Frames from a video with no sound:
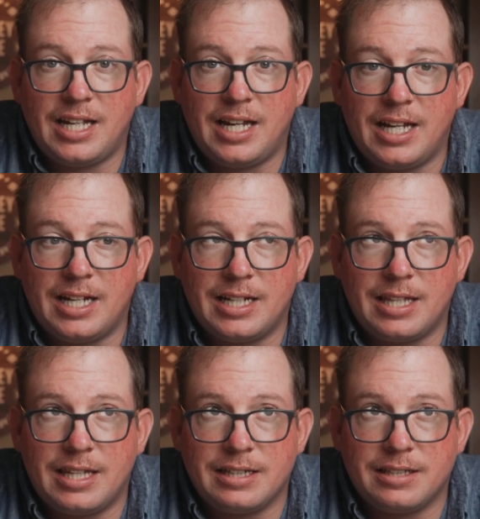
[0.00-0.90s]
And I
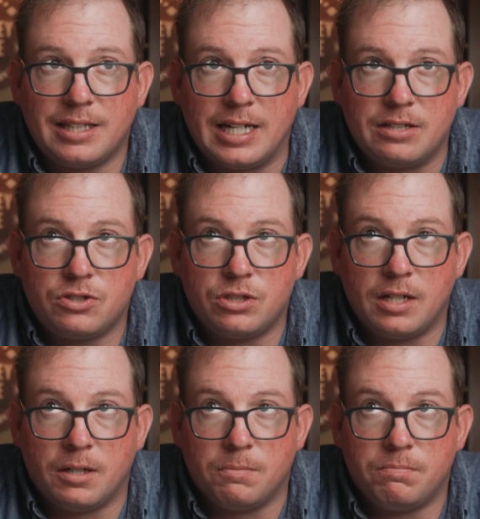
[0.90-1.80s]
think that should
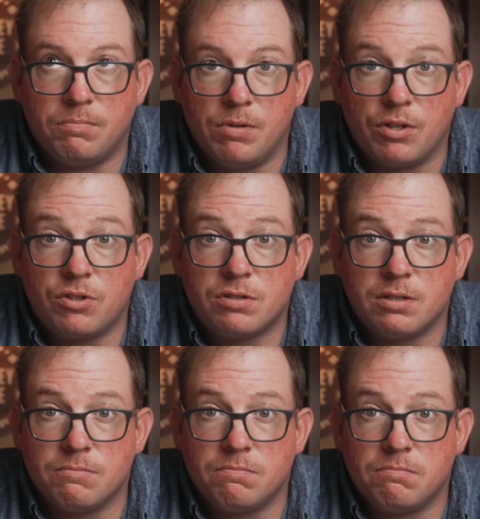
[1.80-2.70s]
help with
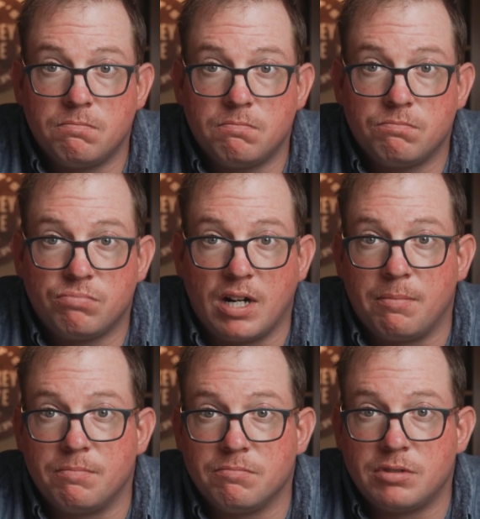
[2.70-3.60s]
some
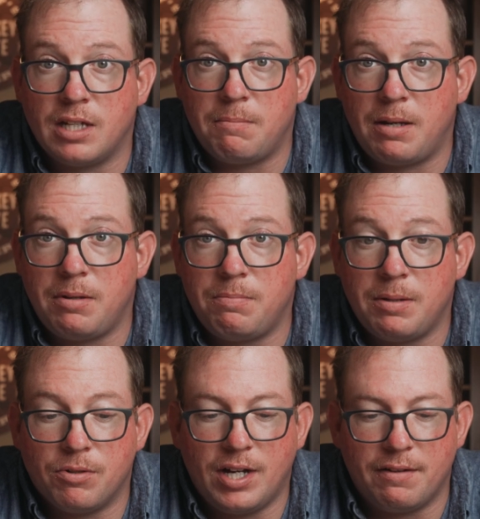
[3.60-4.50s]
problems that maybe
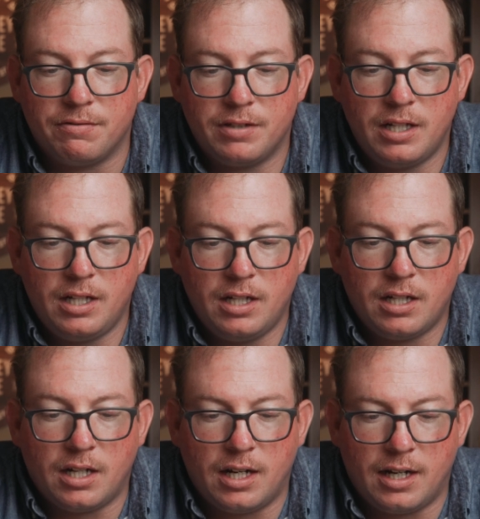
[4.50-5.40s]
people have.
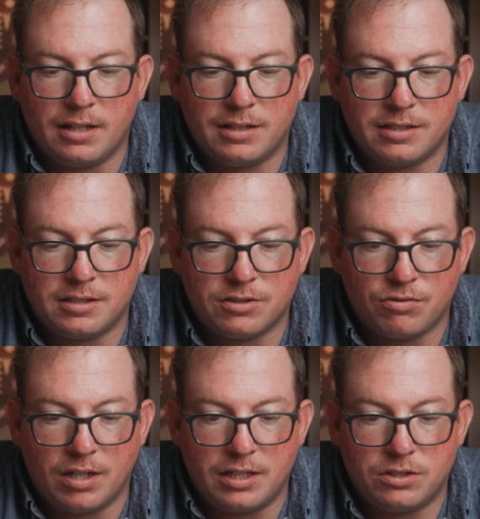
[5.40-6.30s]
This is
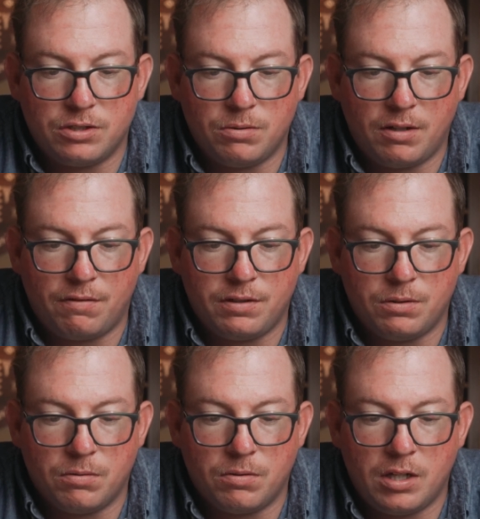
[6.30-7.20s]
great too if
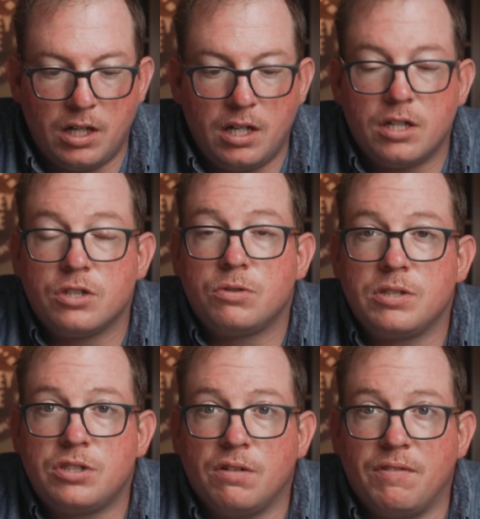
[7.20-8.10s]
you
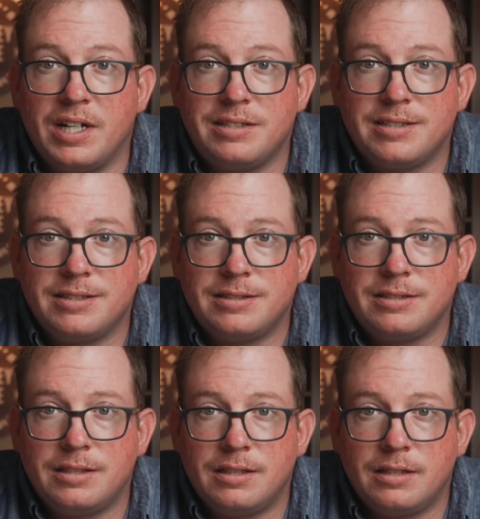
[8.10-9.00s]
switch
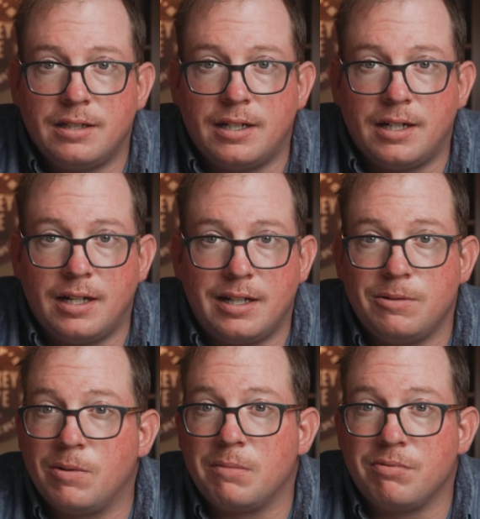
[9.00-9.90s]
devices and
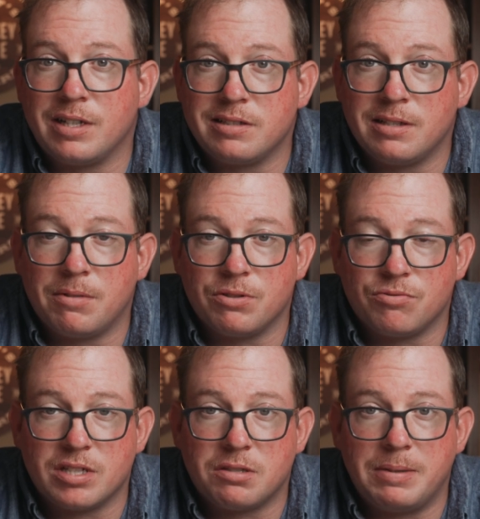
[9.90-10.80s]
you want to bring some of those
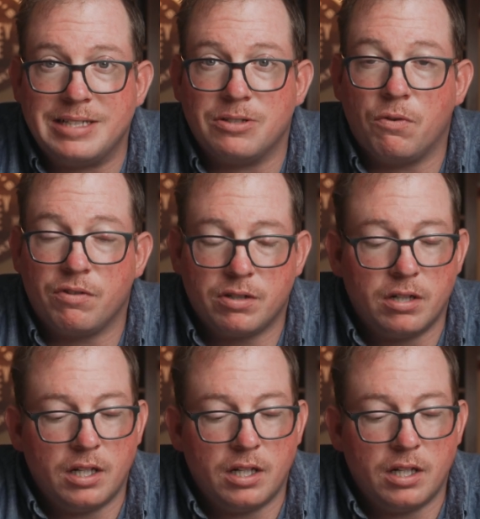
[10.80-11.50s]
recipes over.